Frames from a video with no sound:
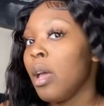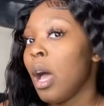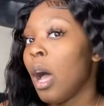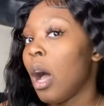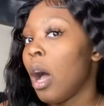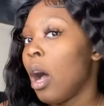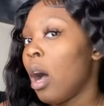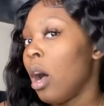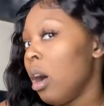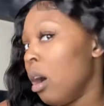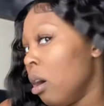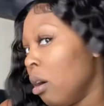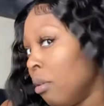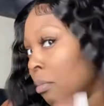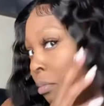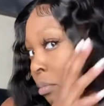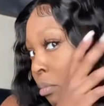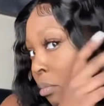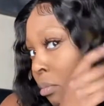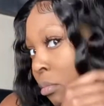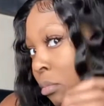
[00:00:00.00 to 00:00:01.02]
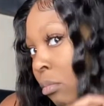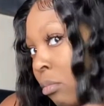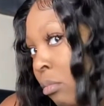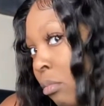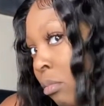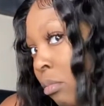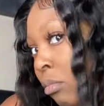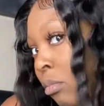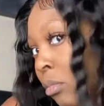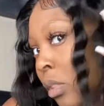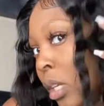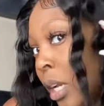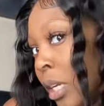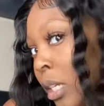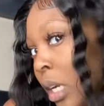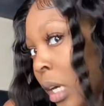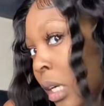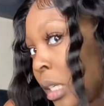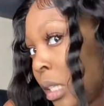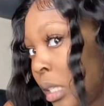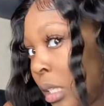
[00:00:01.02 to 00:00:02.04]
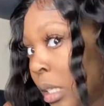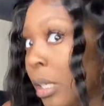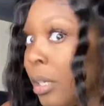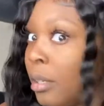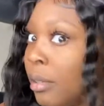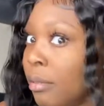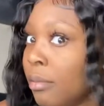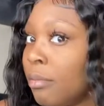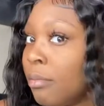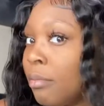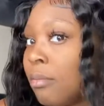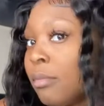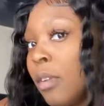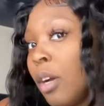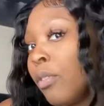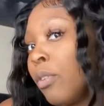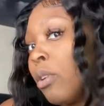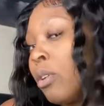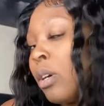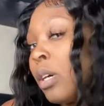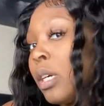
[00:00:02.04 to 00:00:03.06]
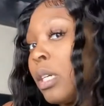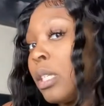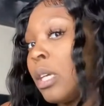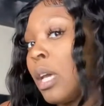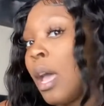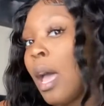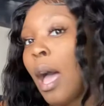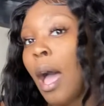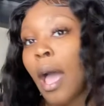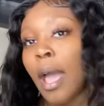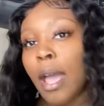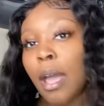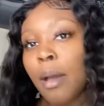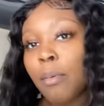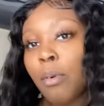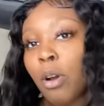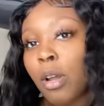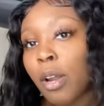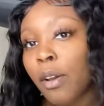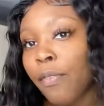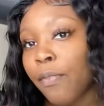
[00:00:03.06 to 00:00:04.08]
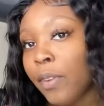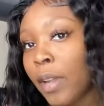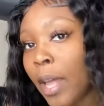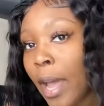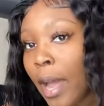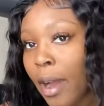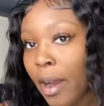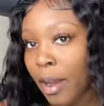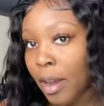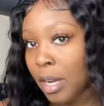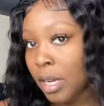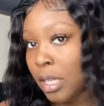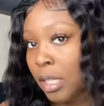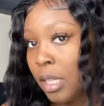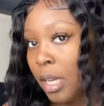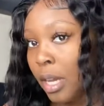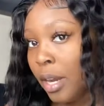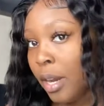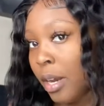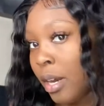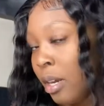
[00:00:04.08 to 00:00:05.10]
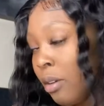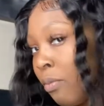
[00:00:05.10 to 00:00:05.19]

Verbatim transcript: Um, yeah, as y'all can see, of course, I am gonna flat iron this hair.